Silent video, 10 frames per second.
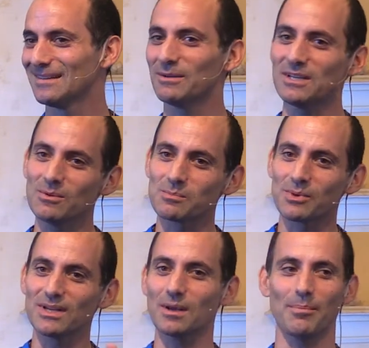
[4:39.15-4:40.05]
But he was
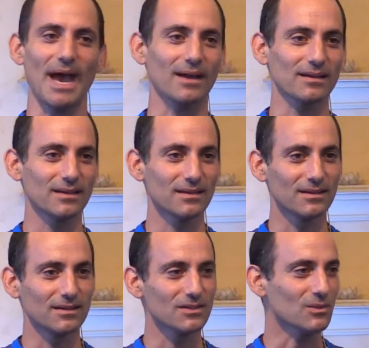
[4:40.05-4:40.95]
putting it back
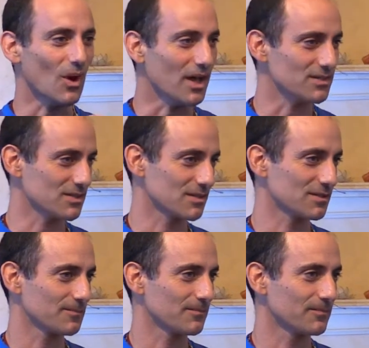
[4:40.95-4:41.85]
to us.
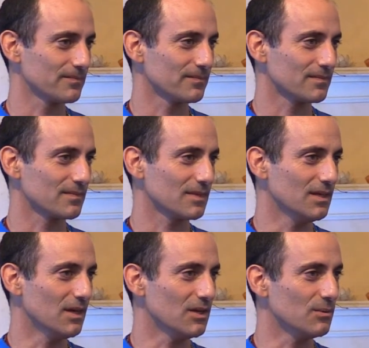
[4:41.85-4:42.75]

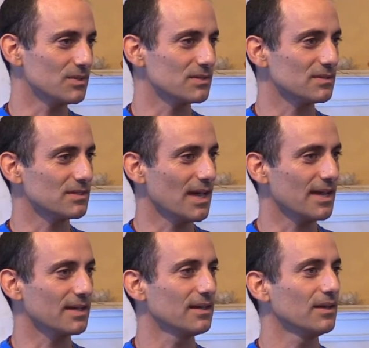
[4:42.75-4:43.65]
You know, he was
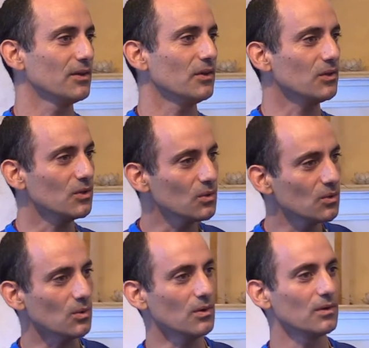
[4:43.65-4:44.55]
saying,
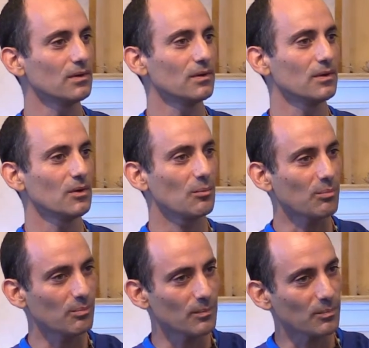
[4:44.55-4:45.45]
you
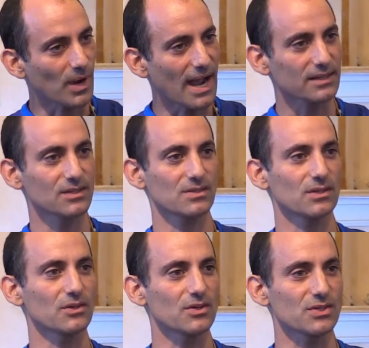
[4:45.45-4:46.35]
practice
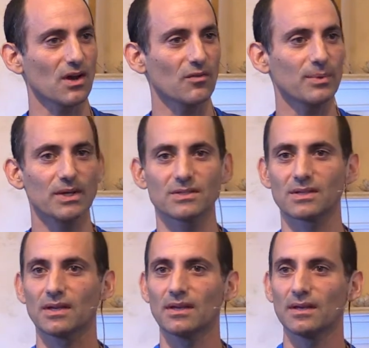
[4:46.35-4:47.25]
it yourself, because
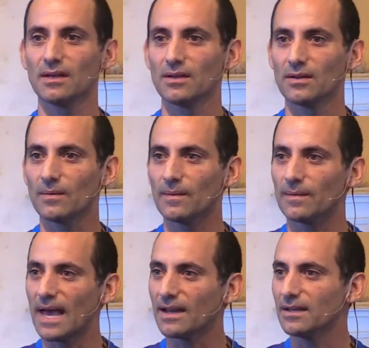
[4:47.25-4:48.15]

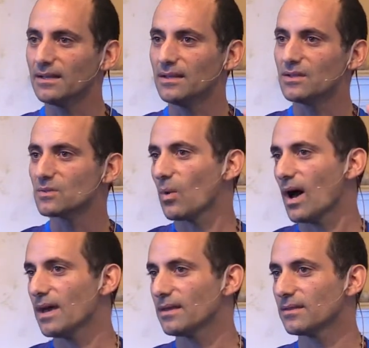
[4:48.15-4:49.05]
that is
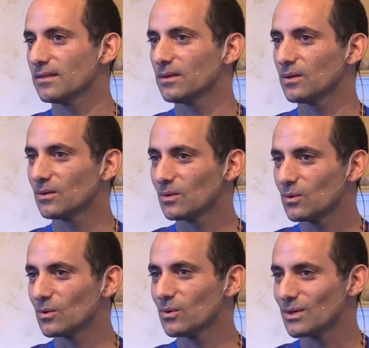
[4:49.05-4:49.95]
why the
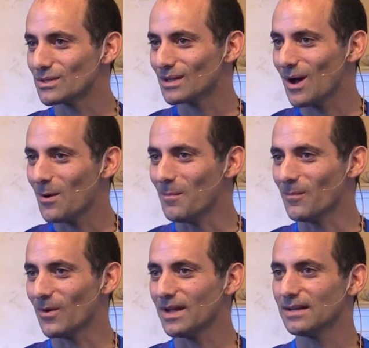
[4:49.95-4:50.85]
guru has come,
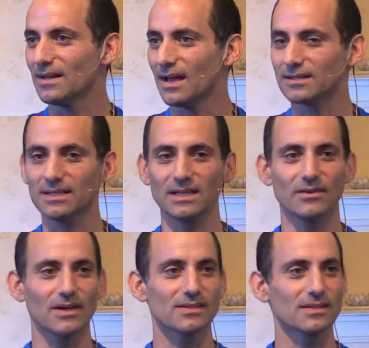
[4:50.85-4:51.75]
right? Not to give
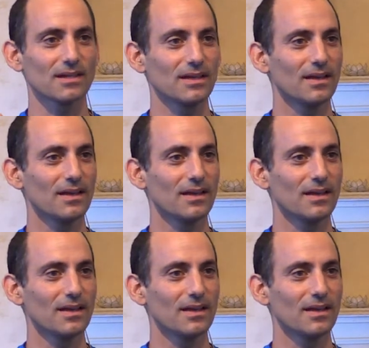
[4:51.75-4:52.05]
us